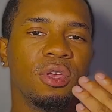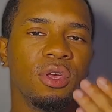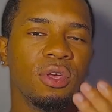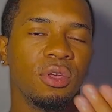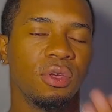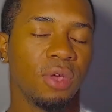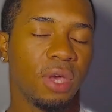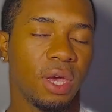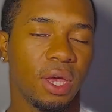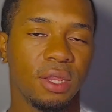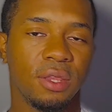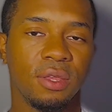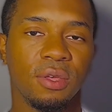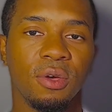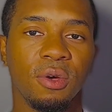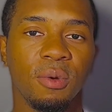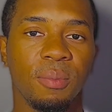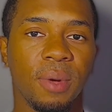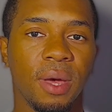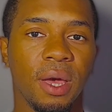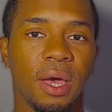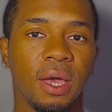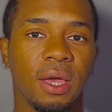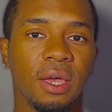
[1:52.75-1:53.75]
You'll have to go
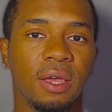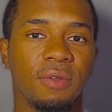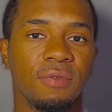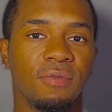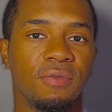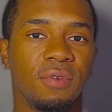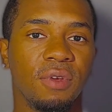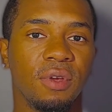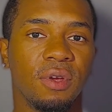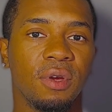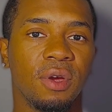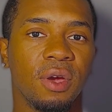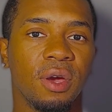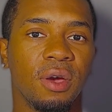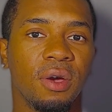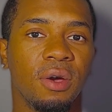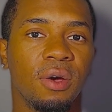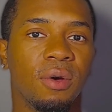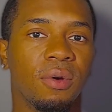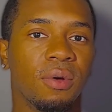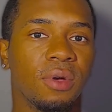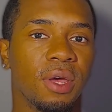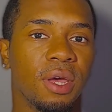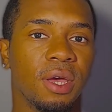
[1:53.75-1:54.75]
back and figure out,
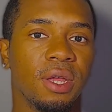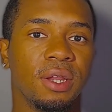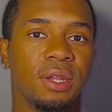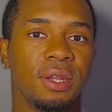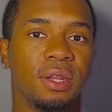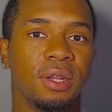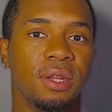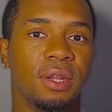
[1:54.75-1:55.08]
okay,